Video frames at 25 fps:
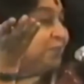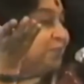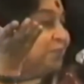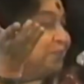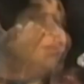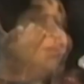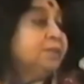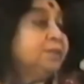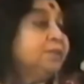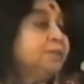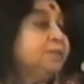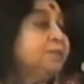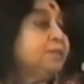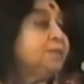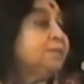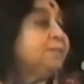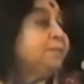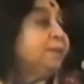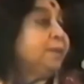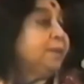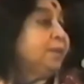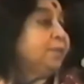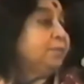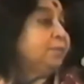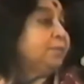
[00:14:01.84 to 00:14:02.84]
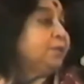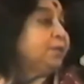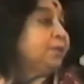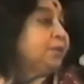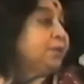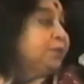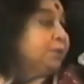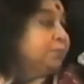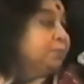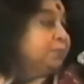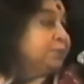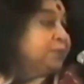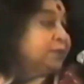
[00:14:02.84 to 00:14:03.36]
This is one of the
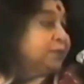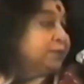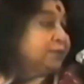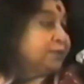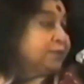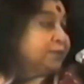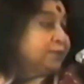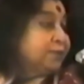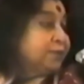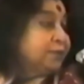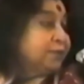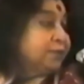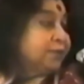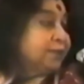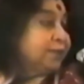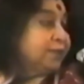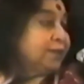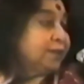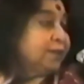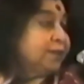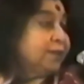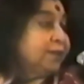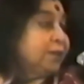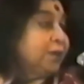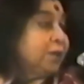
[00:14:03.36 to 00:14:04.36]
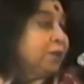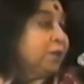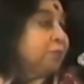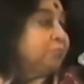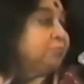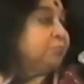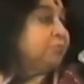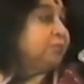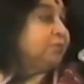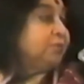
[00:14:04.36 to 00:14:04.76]
glimpses of the